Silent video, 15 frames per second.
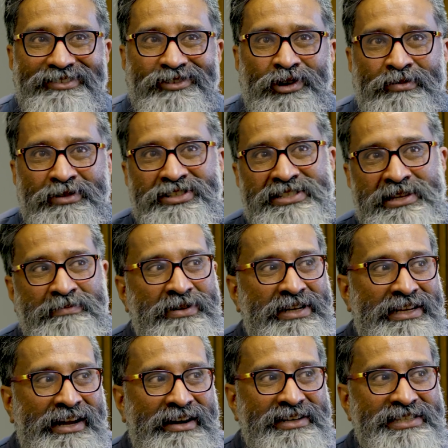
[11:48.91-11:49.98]
almost
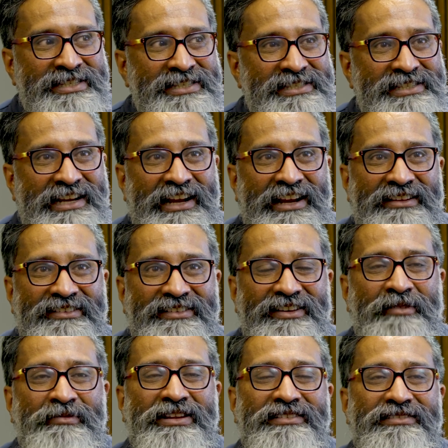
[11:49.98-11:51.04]
separate currencies. And
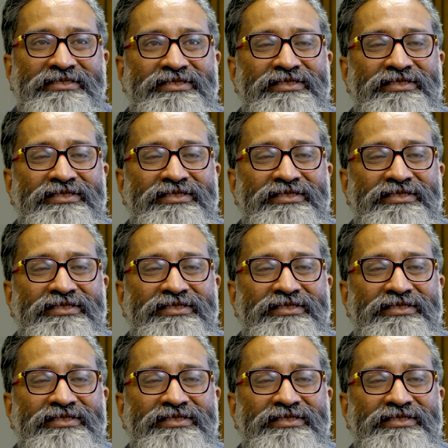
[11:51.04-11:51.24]
I mean,